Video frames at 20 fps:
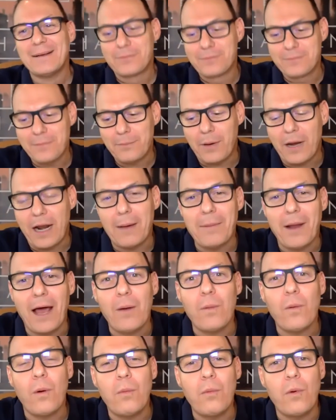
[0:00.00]
I'm like,
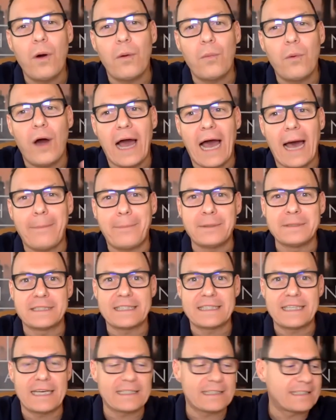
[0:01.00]
well, what happened to
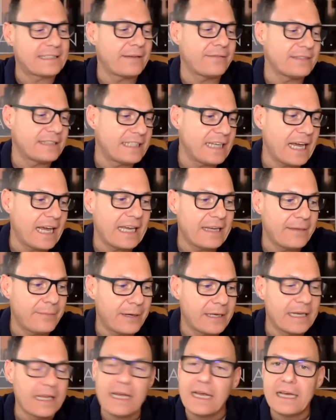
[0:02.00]
the other 78? He
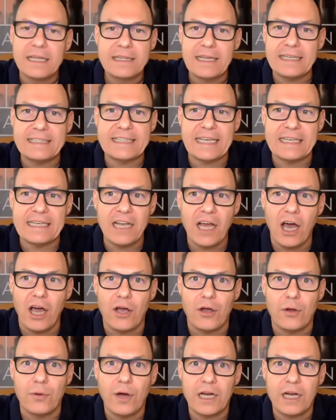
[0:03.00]
went, they said
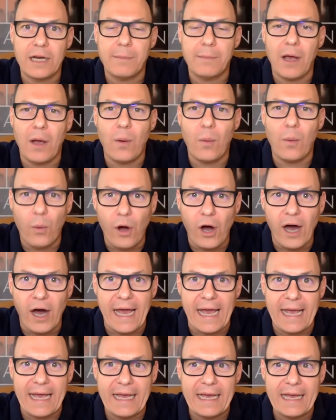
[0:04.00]
no. And I'm like,
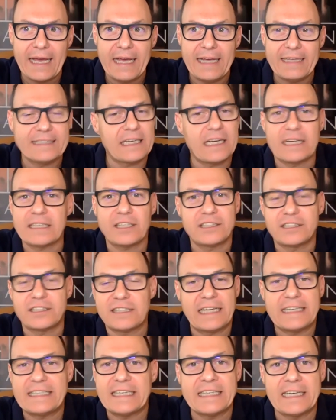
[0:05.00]
why? He said,
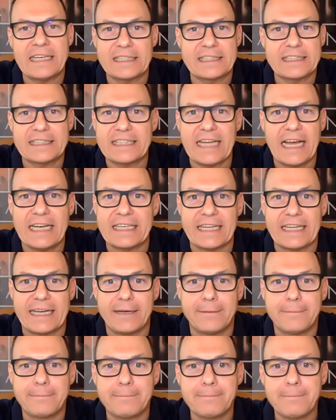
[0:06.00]
they didn't understand it.
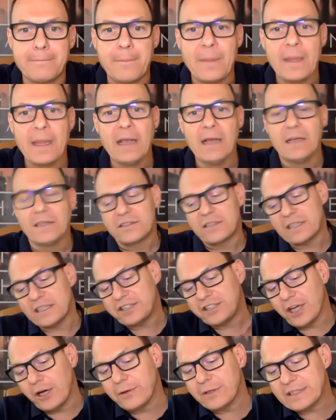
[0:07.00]
So they
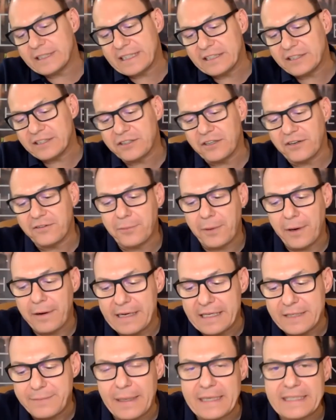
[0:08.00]
showed us this software, and
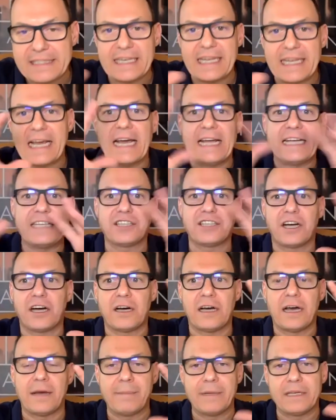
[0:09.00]
it's basically a
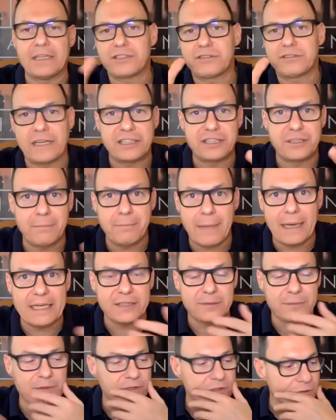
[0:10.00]
HR administration
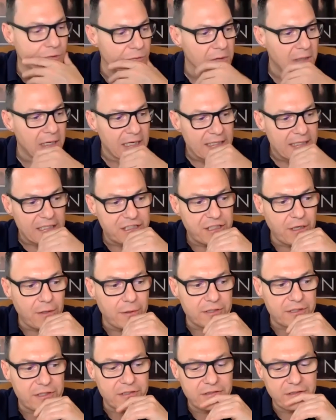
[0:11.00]
management tool. They showed
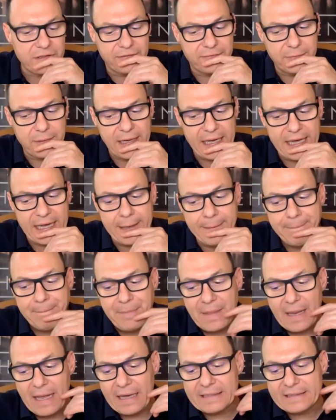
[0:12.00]
us the software,
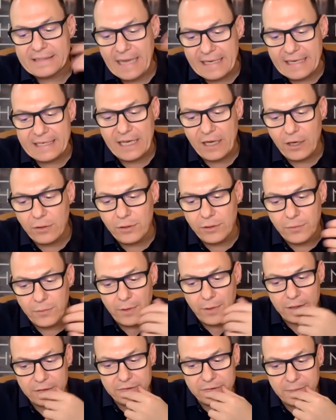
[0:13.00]
and Danielle, who
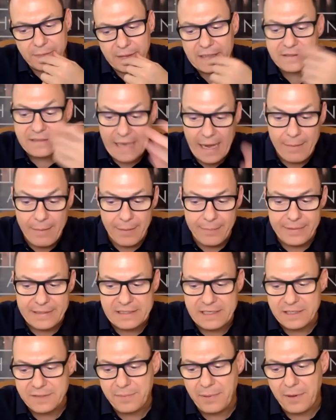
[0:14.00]
works with me, is now my
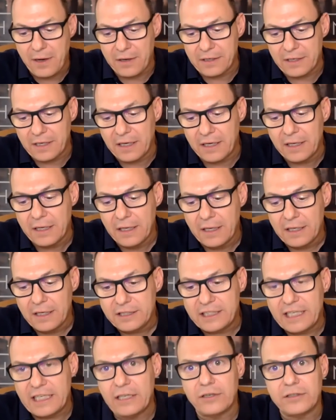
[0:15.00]
business partner.
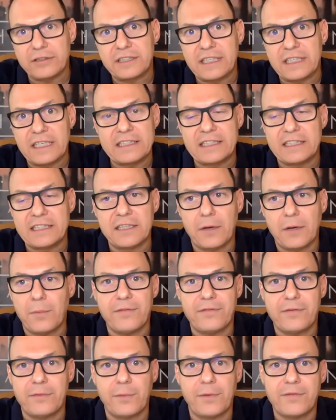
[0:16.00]
She looked at it and she's like,
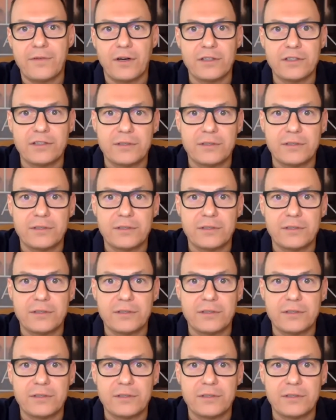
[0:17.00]
we've got to do